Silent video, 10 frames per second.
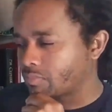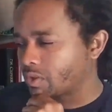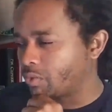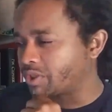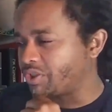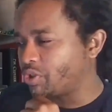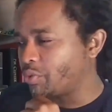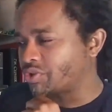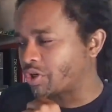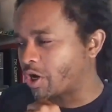with a
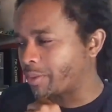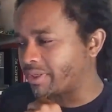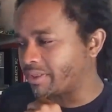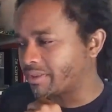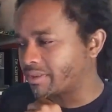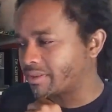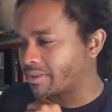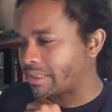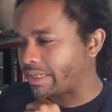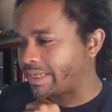huge army
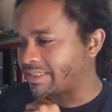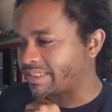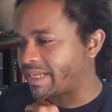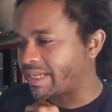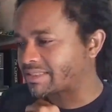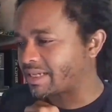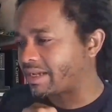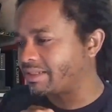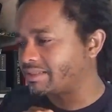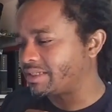and
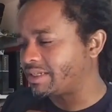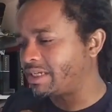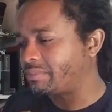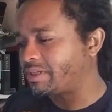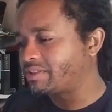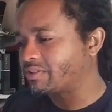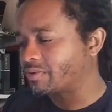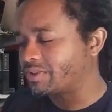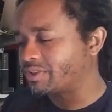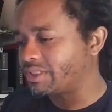chastise the enemies of
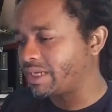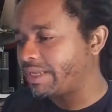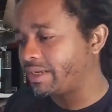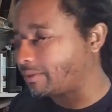Christianity.